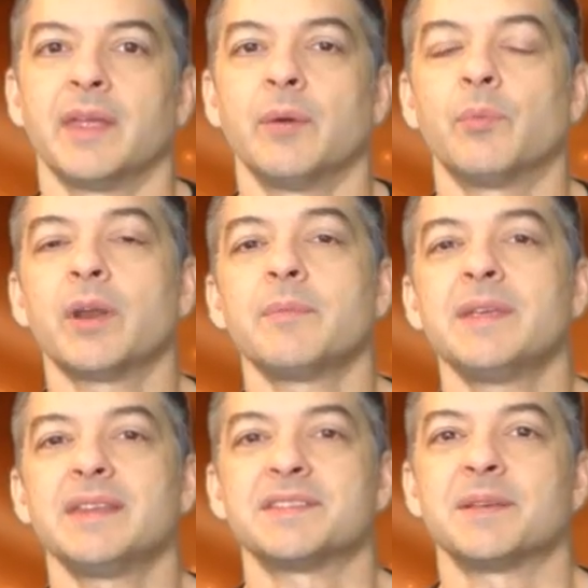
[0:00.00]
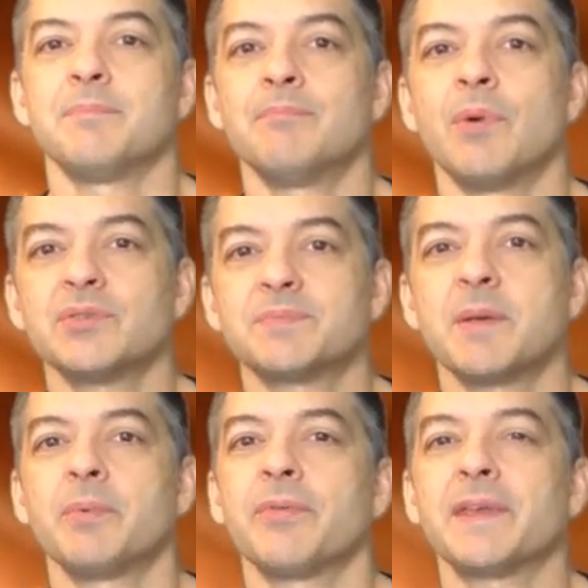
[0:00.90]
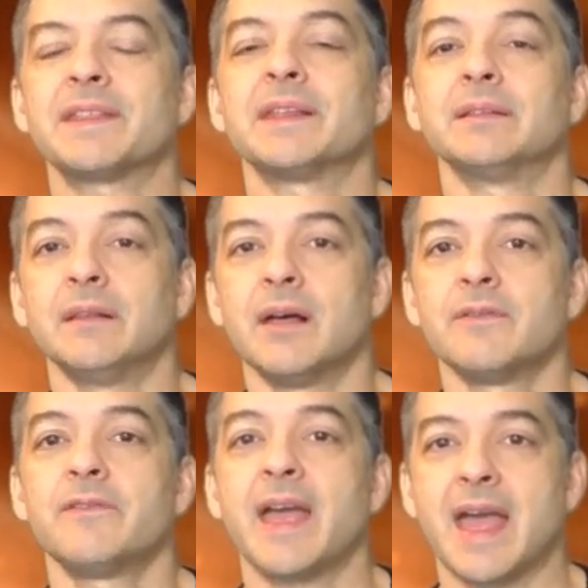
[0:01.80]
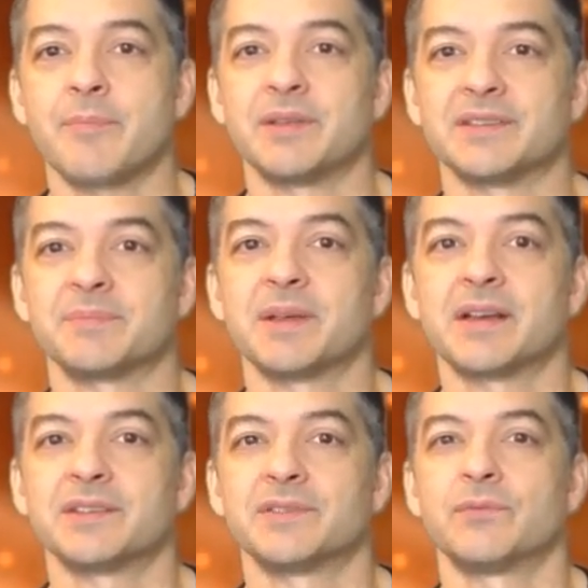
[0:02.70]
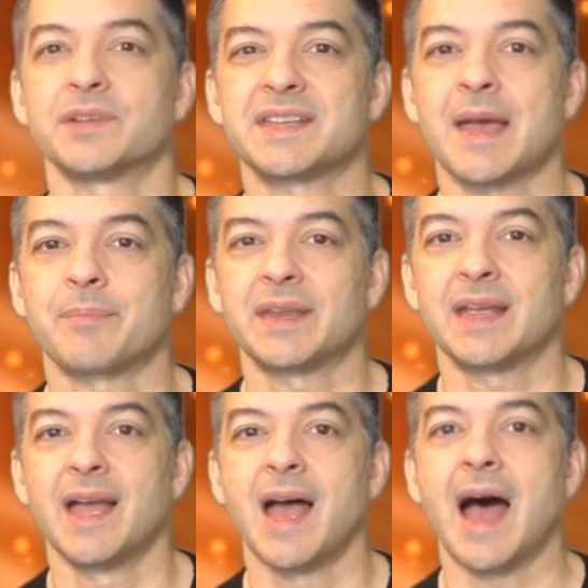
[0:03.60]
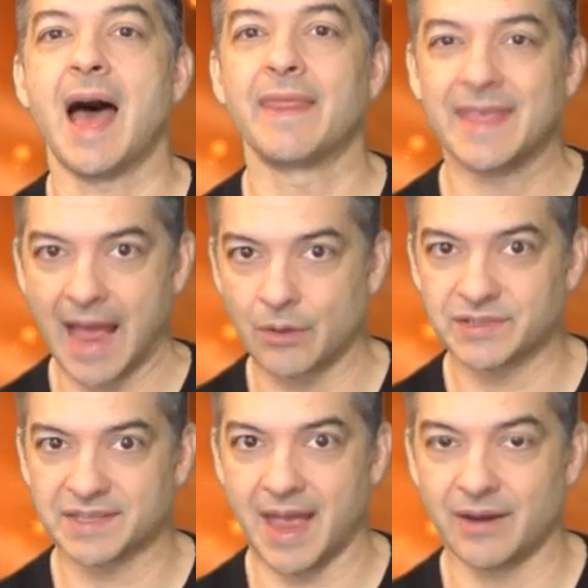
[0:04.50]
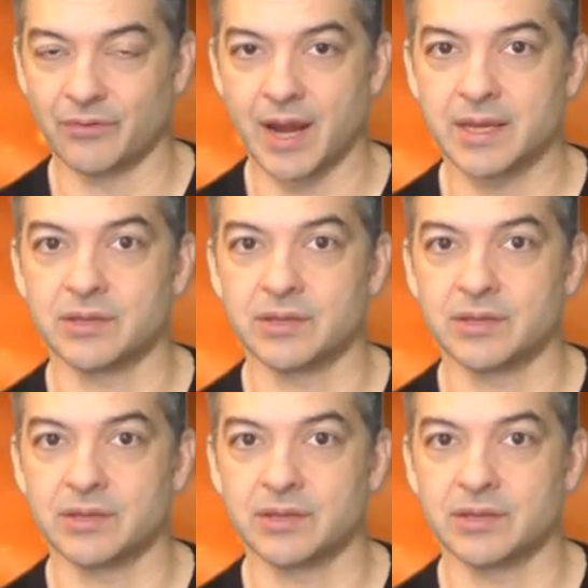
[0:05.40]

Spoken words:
And what I mean is that most people think that love happens because of what's happening on the outside, right?